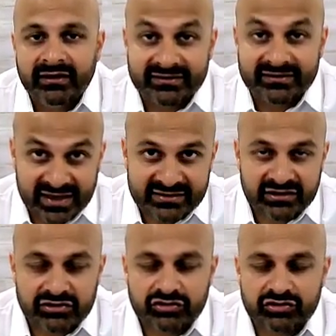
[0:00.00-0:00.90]
a
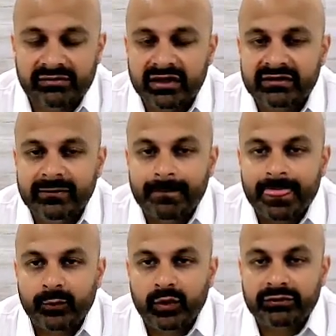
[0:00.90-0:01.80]
Zest treatment,
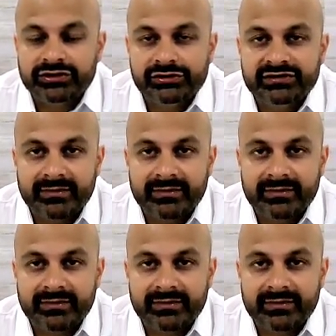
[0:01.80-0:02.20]
will reduce